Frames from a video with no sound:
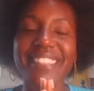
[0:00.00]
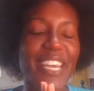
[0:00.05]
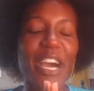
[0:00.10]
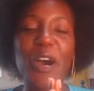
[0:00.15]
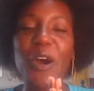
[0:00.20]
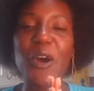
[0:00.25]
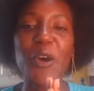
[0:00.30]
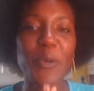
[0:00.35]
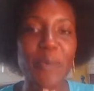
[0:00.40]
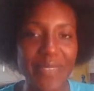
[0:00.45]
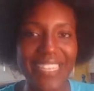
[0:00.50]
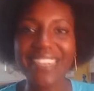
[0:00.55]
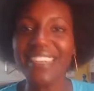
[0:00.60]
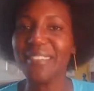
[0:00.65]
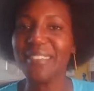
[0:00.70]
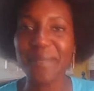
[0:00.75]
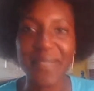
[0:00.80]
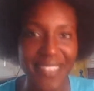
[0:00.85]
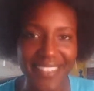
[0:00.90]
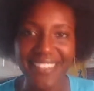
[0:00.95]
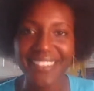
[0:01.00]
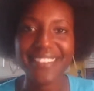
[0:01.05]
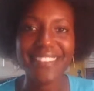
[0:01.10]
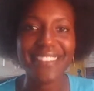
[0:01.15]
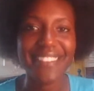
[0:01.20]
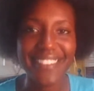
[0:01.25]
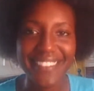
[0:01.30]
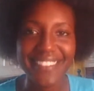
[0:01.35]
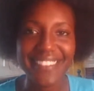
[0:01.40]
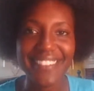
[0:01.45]
homecoming.
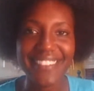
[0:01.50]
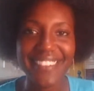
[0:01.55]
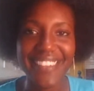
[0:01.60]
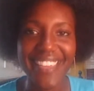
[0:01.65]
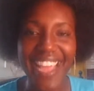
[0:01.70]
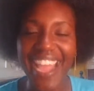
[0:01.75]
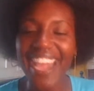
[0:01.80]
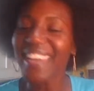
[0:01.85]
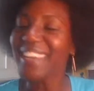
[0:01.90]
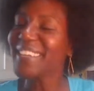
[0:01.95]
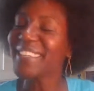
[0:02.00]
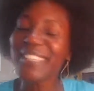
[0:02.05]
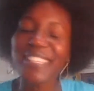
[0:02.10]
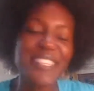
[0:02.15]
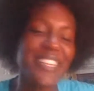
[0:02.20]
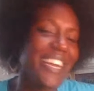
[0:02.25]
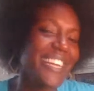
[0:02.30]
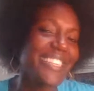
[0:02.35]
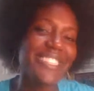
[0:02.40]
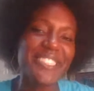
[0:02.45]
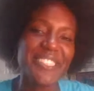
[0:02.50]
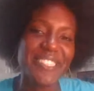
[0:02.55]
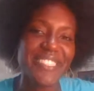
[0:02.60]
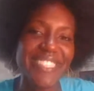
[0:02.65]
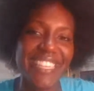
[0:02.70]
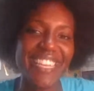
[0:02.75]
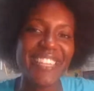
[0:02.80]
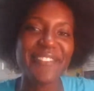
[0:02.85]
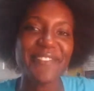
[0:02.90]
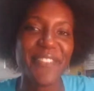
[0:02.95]
Do you guys
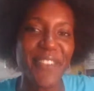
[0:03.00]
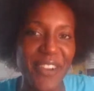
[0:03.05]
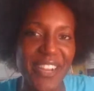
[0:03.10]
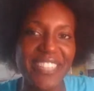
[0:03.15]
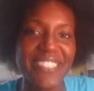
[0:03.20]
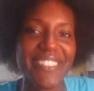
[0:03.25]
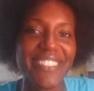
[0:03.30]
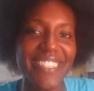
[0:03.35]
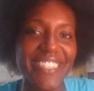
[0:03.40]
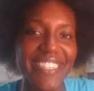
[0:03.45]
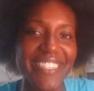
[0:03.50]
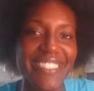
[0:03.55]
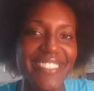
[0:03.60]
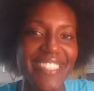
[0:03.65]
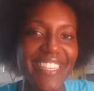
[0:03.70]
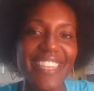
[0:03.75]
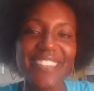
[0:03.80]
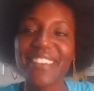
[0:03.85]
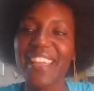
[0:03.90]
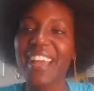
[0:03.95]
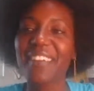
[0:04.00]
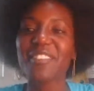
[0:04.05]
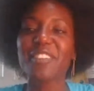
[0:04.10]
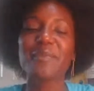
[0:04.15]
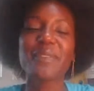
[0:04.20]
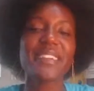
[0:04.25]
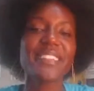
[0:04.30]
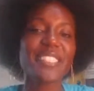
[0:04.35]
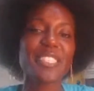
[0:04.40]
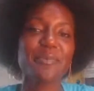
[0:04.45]
understand 400 years and after
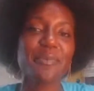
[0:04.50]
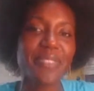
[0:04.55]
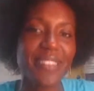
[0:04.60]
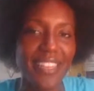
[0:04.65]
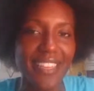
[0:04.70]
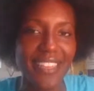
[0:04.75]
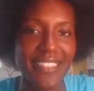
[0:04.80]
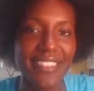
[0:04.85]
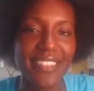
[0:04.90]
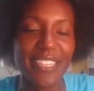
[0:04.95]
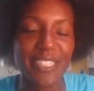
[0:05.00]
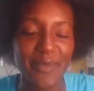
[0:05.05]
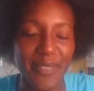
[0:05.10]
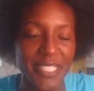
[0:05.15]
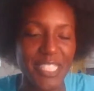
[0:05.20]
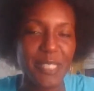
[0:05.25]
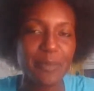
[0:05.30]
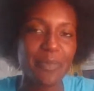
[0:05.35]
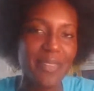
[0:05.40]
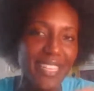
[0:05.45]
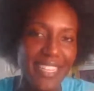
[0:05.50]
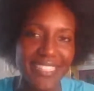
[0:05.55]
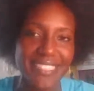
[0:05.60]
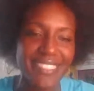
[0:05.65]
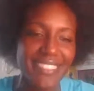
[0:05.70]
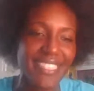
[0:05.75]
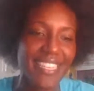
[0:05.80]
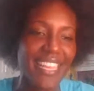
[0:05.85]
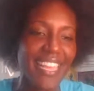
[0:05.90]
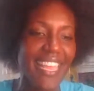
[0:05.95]
being
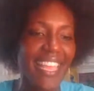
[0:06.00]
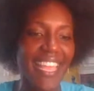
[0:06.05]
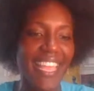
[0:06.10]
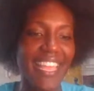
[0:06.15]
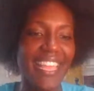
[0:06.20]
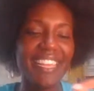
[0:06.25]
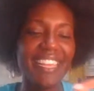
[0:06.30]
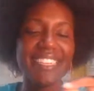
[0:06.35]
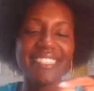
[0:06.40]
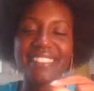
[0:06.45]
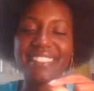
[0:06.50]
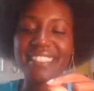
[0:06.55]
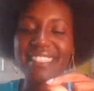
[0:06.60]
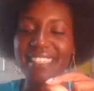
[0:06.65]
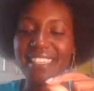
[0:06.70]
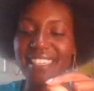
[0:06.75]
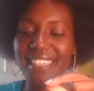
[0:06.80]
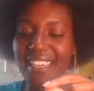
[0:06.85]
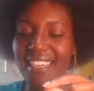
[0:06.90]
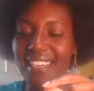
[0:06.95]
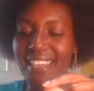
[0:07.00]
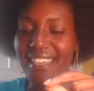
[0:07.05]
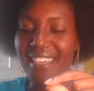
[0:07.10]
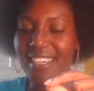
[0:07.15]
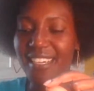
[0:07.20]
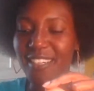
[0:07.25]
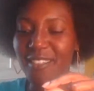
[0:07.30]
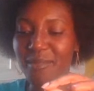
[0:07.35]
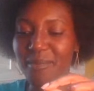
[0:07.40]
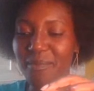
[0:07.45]
displaced and
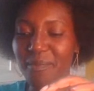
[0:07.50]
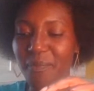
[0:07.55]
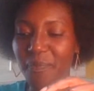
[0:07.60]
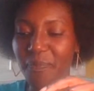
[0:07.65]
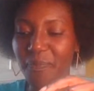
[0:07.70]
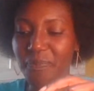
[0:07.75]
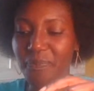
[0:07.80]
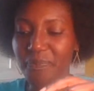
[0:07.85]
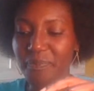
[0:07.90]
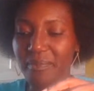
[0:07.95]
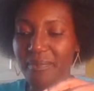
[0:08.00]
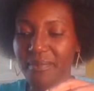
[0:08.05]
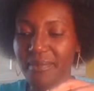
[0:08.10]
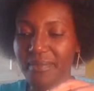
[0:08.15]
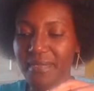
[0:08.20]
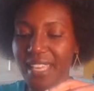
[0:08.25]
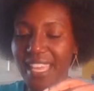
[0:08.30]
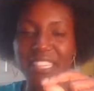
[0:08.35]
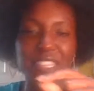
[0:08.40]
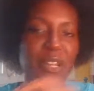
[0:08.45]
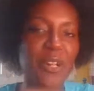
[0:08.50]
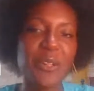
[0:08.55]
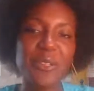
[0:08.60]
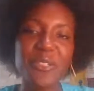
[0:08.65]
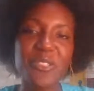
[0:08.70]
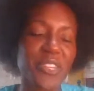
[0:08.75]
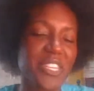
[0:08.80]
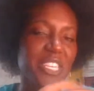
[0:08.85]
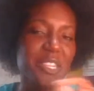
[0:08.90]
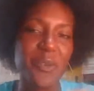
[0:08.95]
um, and
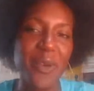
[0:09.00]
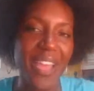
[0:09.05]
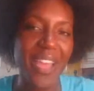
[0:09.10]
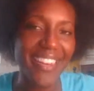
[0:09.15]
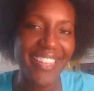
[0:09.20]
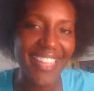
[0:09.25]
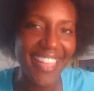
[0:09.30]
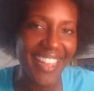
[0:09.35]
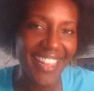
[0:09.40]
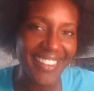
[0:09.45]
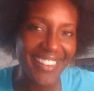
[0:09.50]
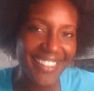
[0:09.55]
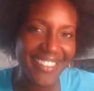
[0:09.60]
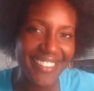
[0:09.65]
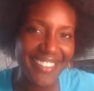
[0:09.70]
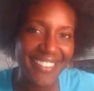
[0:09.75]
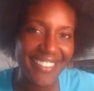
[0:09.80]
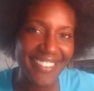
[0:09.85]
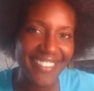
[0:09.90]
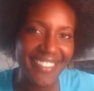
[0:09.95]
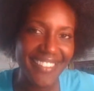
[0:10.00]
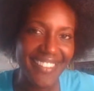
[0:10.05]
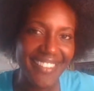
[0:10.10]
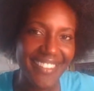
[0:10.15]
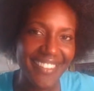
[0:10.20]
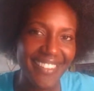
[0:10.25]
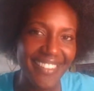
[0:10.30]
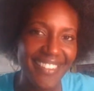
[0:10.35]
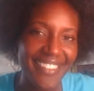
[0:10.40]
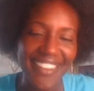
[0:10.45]
culture eradicated?
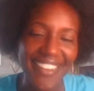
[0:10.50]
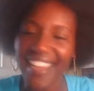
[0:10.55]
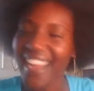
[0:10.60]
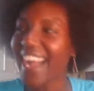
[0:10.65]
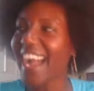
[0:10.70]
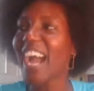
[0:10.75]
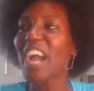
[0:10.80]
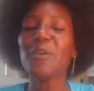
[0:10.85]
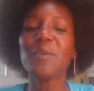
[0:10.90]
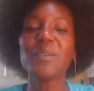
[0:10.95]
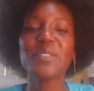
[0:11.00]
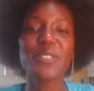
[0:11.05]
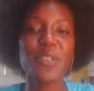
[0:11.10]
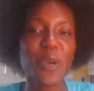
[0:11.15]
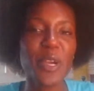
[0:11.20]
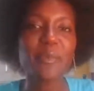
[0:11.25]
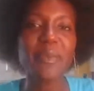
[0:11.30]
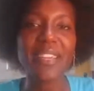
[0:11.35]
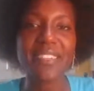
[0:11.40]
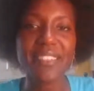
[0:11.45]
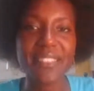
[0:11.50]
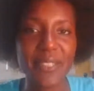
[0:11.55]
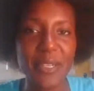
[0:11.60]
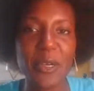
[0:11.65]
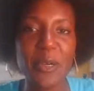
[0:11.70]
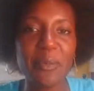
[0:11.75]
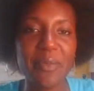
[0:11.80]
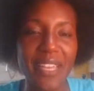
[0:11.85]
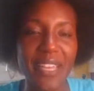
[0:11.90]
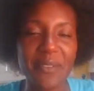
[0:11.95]
I was going back to the
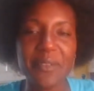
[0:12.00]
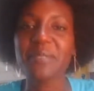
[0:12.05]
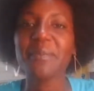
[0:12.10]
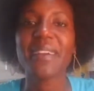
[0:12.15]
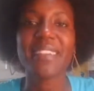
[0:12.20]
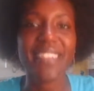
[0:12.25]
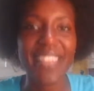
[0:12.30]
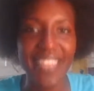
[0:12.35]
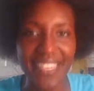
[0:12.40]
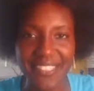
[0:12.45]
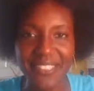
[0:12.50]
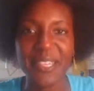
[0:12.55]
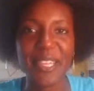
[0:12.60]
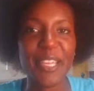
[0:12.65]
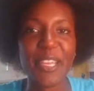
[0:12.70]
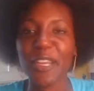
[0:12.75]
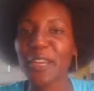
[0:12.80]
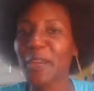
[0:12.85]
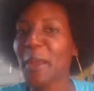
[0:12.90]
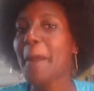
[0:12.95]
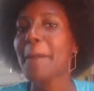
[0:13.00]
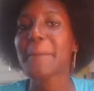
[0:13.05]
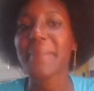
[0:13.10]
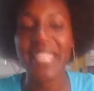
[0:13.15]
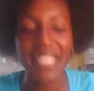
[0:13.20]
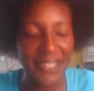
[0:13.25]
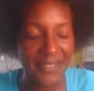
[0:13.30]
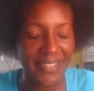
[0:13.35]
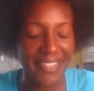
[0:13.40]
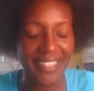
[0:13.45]
homeland with my natural hair.
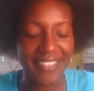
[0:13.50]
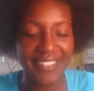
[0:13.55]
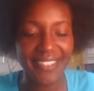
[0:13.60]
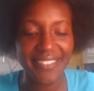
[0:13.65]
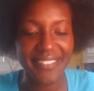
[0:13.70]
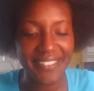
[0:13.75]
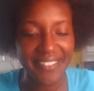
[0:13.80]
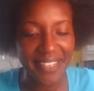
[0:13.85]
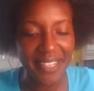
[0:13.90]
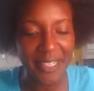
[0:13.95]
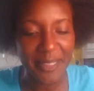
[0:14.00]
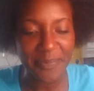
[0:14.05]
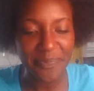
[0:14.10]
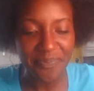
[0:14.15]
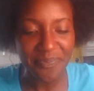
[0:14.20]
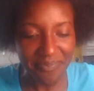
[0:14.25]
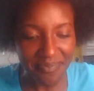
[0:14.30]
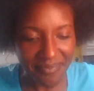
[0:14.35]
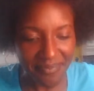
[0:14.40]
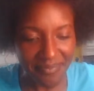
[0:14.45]
Period. Okay,